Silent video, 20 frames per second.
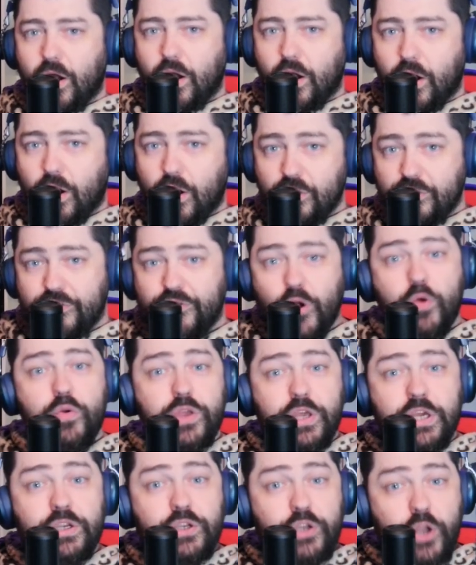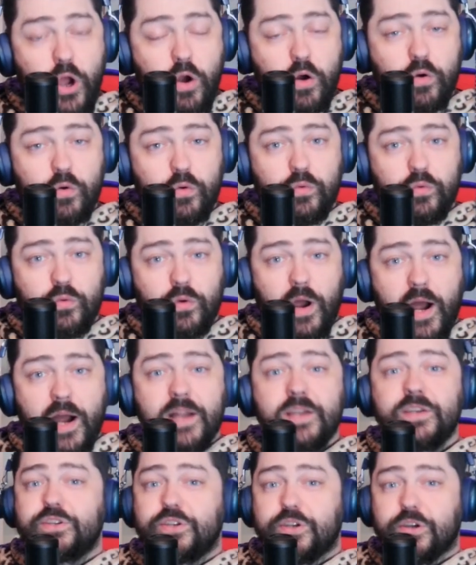Although, you know,
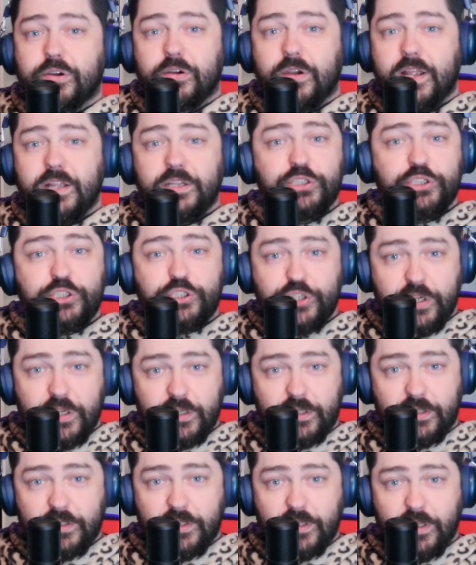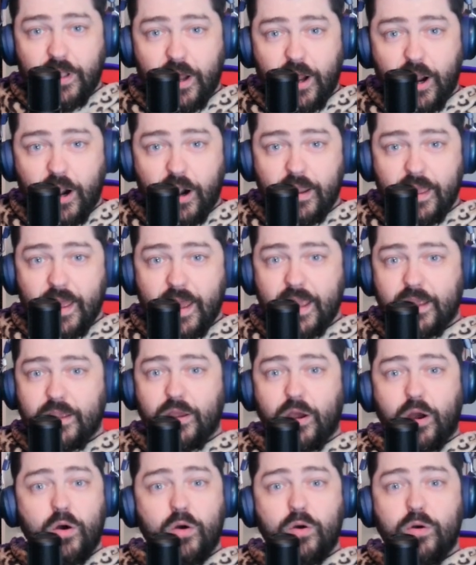Hunter and Jill are like,
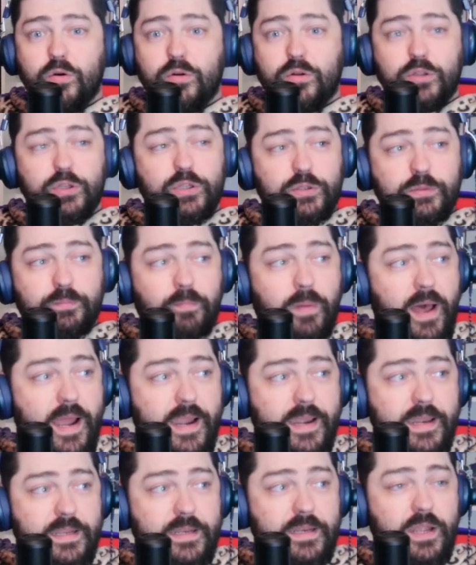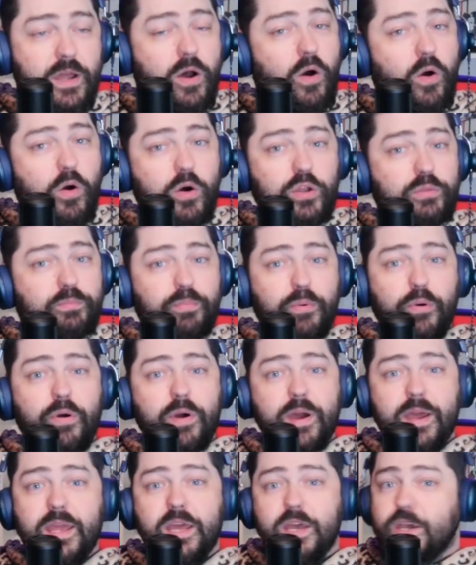old Biden, old
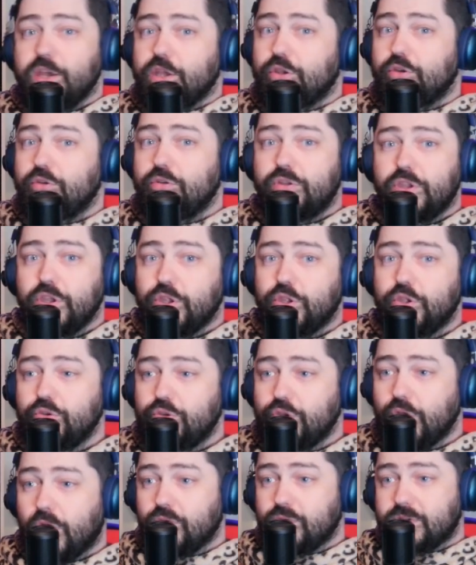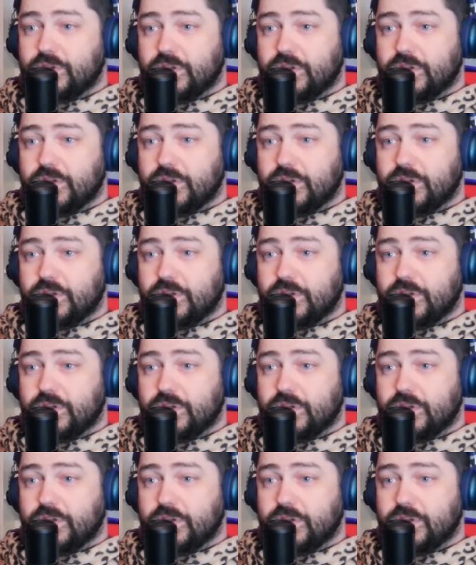boy, you don't